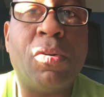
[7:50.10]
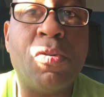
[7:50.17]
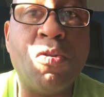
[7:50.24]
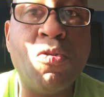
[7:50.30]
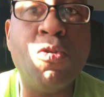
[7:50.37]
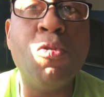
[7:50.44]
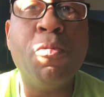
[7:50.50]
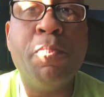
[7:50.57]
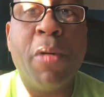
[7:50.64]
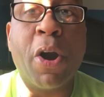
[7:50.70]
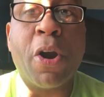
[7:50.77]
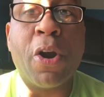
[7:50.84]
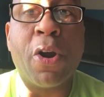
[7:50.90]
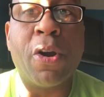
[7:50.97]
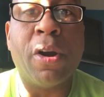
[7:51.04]

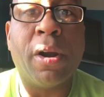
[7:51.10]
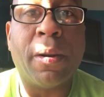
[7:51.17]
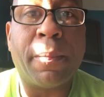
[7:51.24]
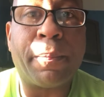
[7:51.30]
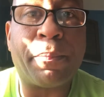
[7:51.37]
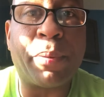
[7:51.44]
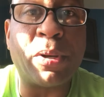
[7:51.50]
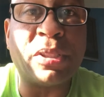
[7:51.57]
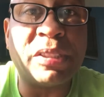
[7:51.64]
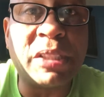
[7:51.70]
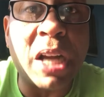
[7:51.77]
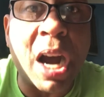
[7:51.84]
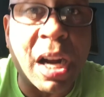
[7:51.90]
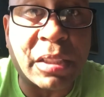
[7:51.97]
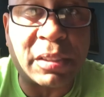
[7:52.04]
uber
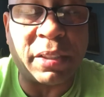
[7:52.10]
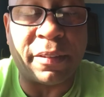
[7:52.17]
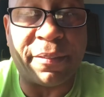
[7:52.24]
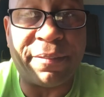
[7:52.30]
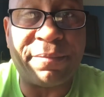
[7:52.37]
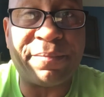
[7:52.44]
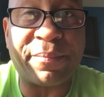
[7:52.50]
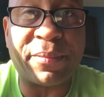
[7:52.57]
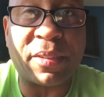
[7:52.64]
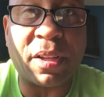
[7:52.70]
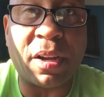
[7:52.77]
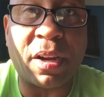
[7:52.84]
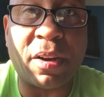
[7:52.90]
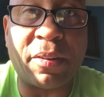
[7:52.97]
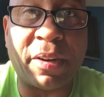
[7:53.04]
productive.
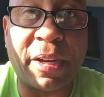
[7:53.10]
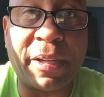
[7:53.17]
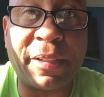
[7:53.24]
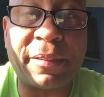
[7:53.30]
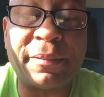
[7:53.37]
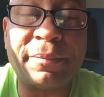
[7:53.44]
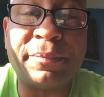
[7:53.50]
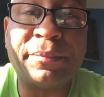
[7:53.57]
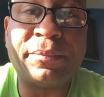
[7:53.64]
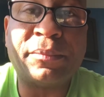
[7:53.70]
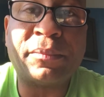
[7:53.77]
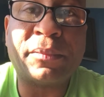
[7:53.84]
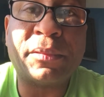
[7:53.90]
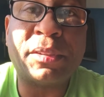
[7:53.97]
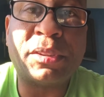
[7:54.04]
All right?
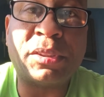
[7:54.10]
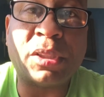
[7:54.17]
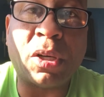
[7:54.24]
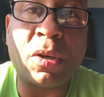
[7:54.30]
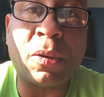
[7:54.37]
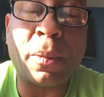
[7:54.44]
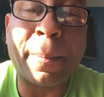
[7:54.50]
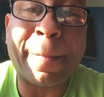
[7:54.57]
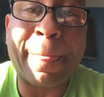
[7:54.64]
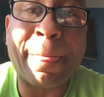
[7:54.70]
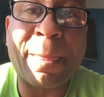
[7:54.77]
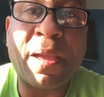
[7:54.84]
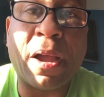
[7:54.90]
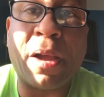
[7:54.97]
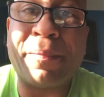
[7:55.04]
So,
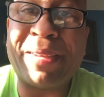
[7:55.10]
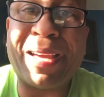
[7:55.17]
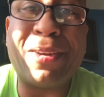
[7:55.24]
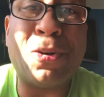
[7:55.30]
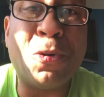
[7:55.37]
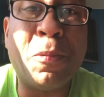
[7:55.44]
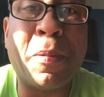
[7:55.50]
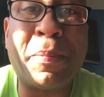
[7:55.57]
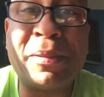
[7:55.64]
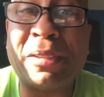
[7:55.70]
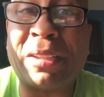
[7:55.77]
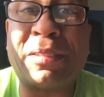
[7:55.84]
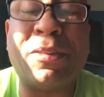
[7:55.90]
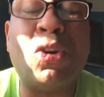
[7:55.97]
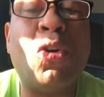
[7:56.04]
um, not uber
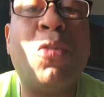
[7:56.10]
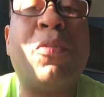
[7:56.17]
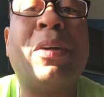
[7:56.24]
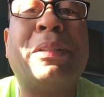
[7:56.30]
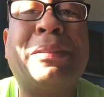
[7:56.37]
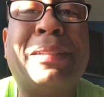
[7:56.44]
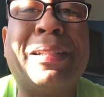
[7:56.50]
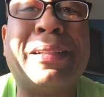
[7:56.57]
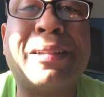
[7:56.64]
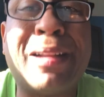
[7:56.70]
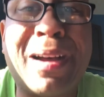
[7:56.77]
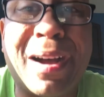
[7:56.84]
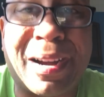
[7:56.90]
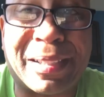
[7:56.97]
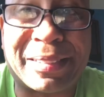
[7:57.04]
productive, uber
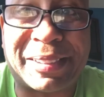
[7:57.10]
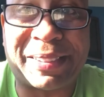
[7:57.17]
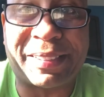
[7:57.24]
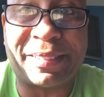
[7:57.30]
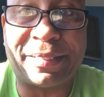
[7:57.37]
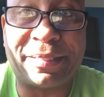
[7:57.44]
deluxe